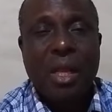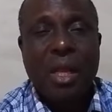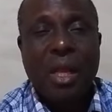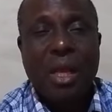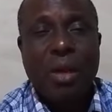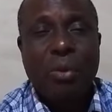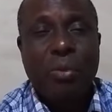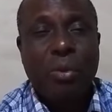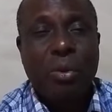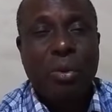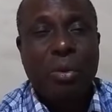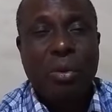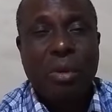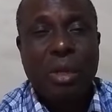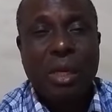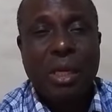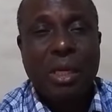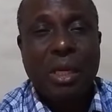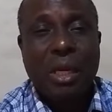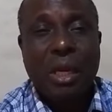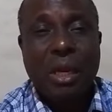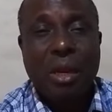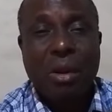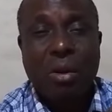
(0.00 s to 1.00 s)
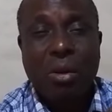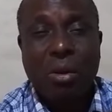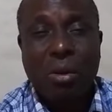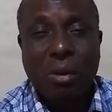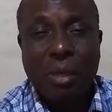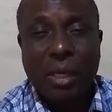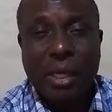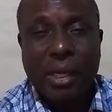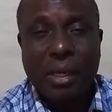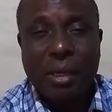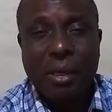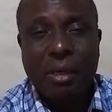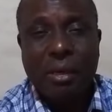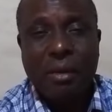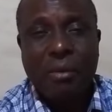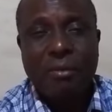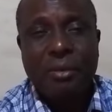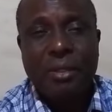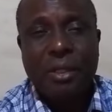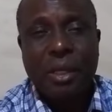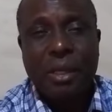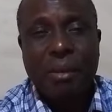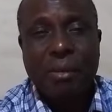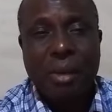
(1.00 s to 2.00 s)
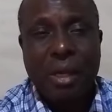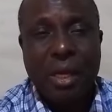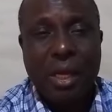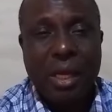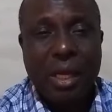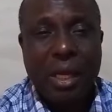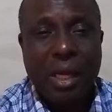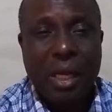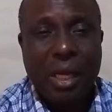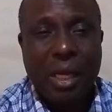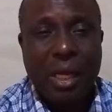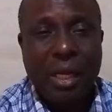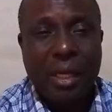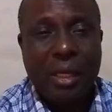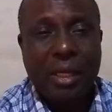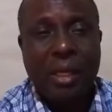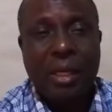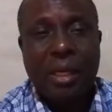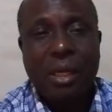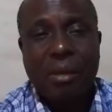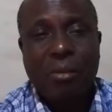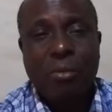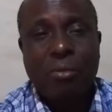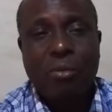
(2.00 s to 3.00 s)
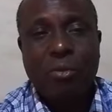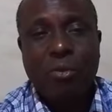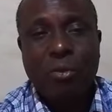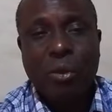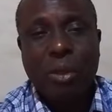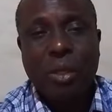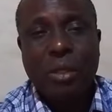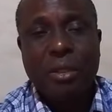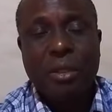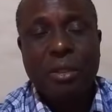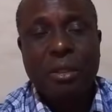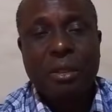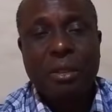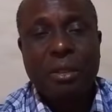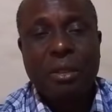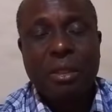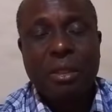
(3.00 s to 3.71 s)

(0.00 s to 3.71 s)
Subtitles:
and we look at the calling of Jeremiah and what